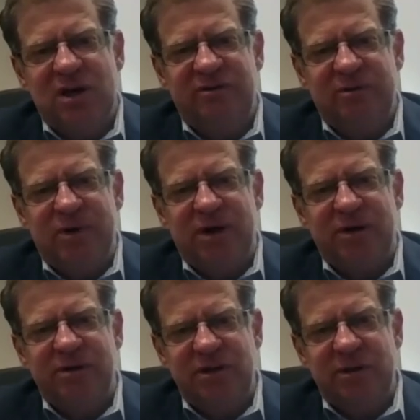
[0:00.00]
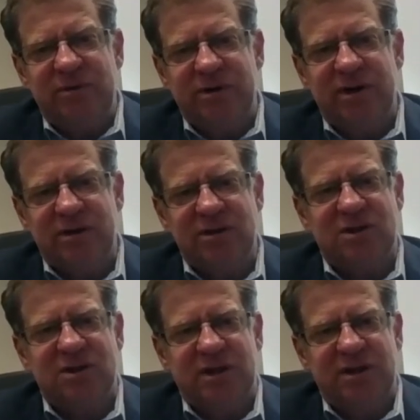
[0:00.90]
of a modern democratic
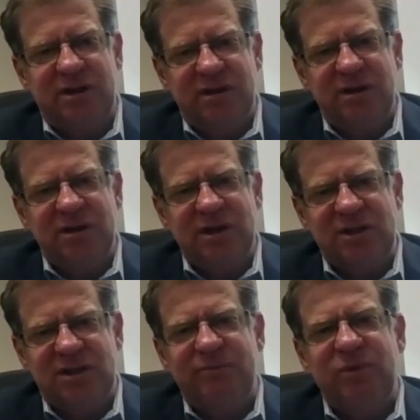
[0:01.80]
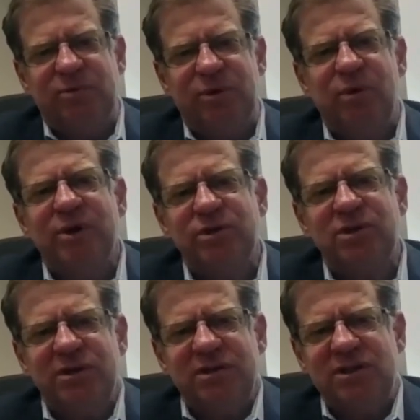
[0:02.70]
society. And I think that's step number one. We're
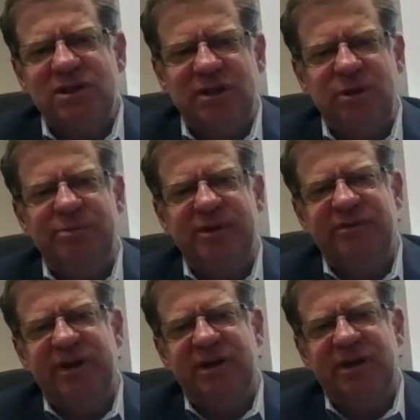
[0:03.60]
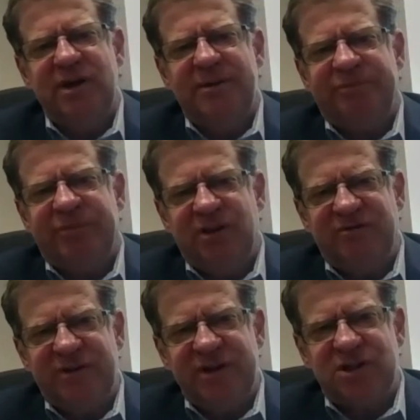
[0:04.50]
starting to see a little bit of that in the
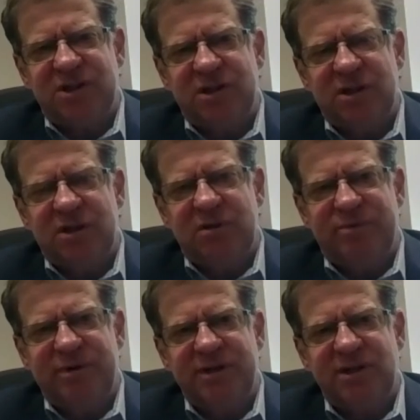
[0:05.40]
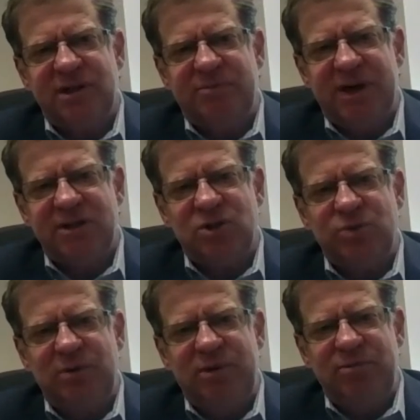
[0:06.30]
French uh, press in the past
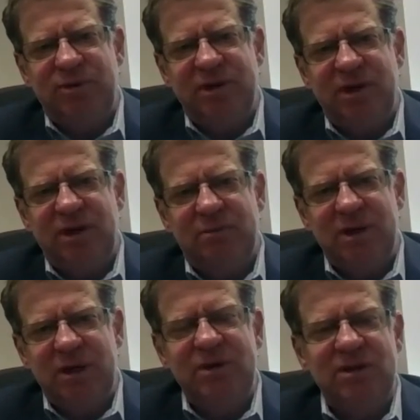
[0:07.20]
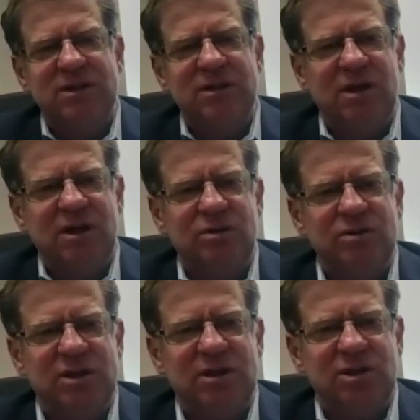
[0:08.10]
week, people thinking that maybe this law
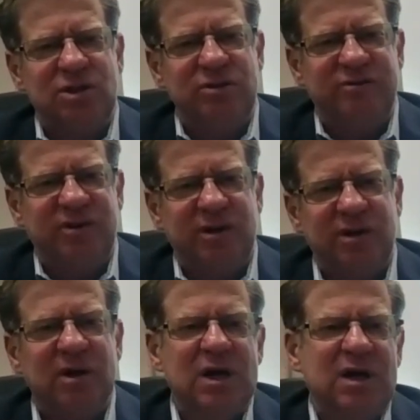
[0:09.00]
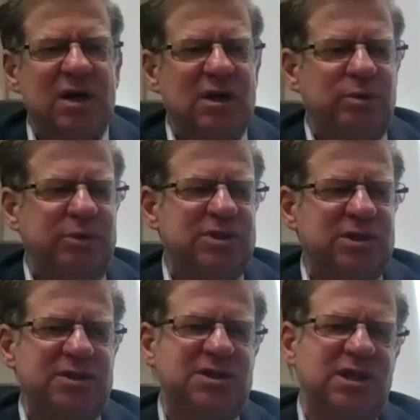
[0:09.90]
goes a touch too far. When we
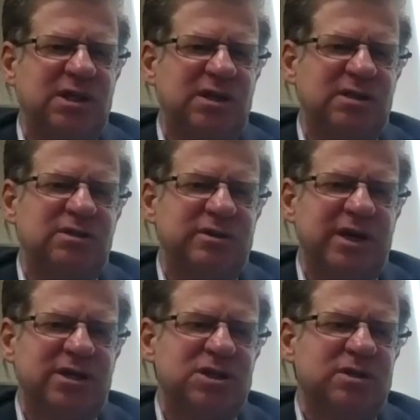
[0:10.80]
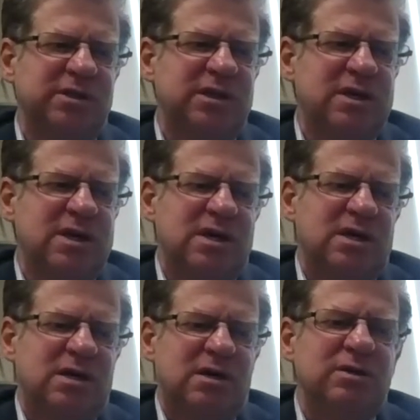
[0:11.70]
start seeing it internationally,
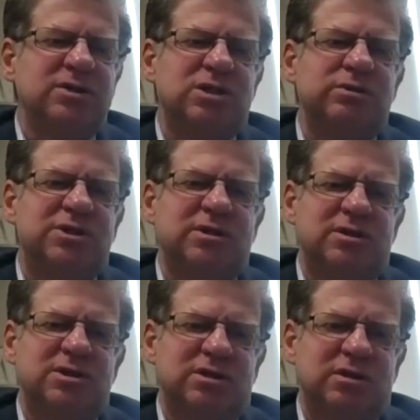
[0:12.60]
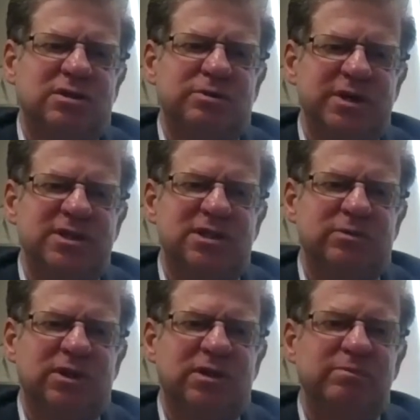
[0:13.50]
uh, also it's going to start raising some
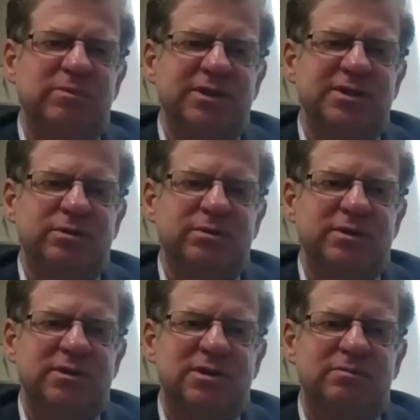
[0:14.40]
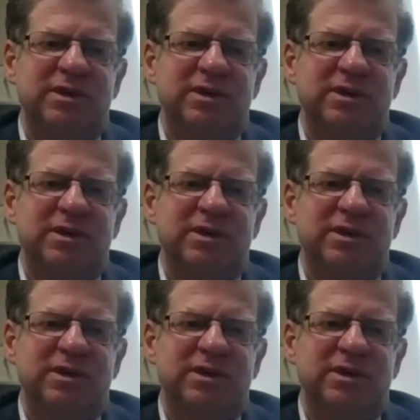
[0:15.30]
alarm bells. There were some